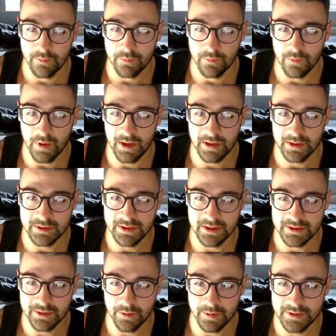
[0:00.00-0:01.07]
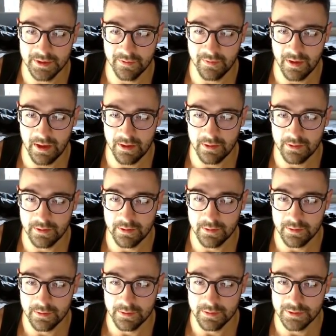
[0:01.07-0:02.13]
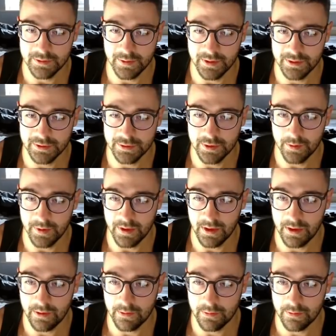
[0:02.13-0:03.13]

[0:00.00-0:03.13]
Right, because that's the opposite of that. So we can just copy that